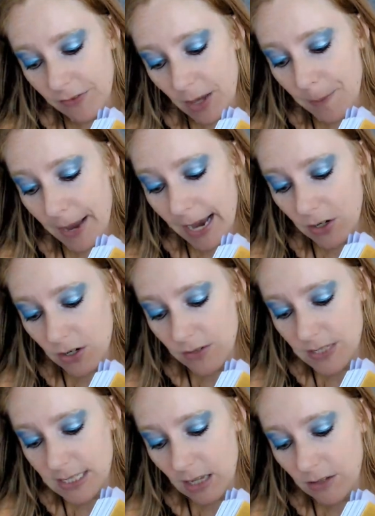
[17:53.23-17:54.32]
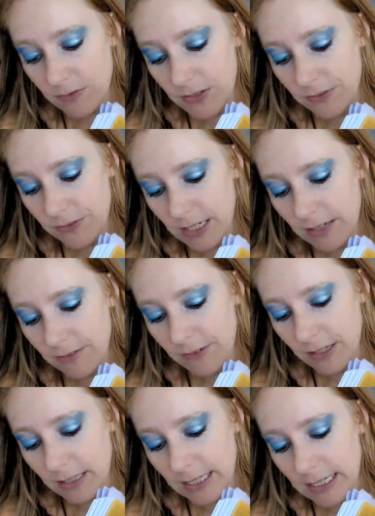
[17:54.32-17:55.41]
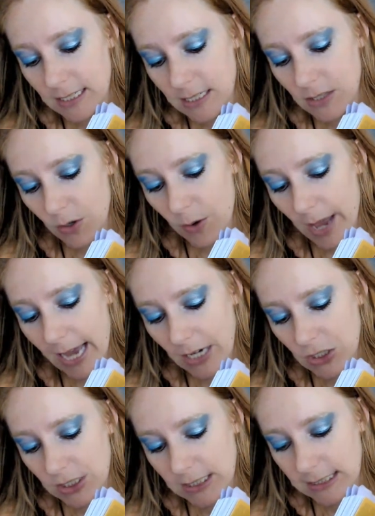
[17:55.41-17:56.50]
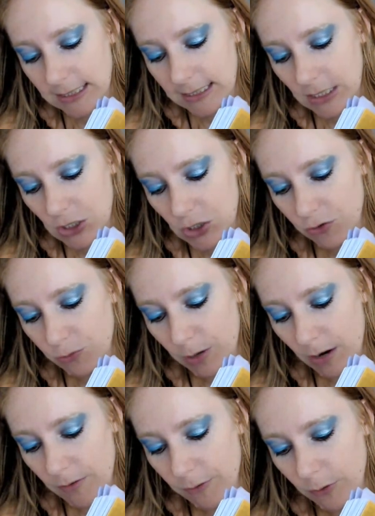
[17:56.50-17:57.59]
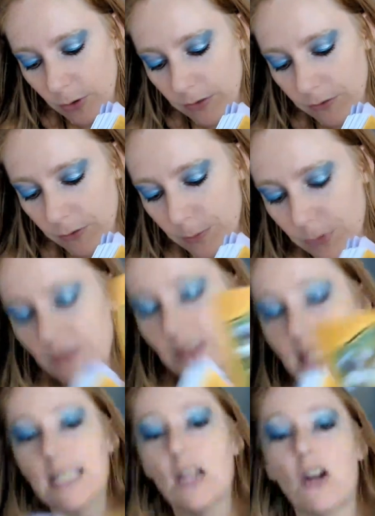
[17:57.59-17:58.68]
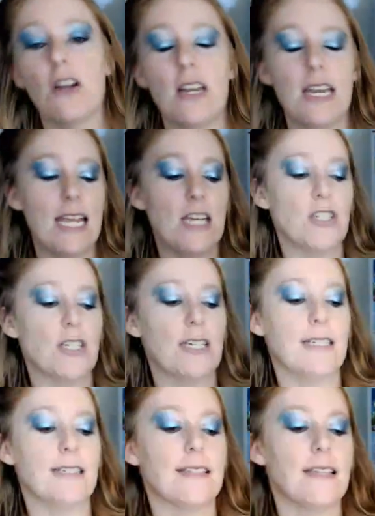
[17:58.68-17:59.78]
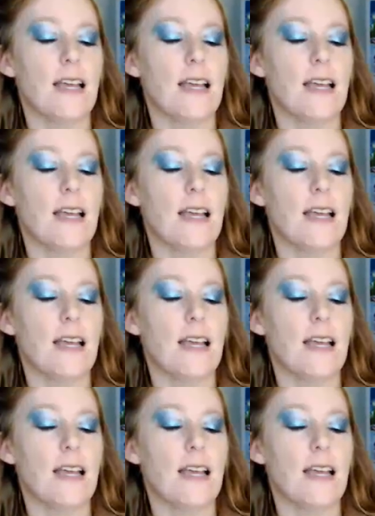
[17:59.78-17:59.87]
a pattern of self-defeating feelings, though actions that you've brought forth from previous incarnations.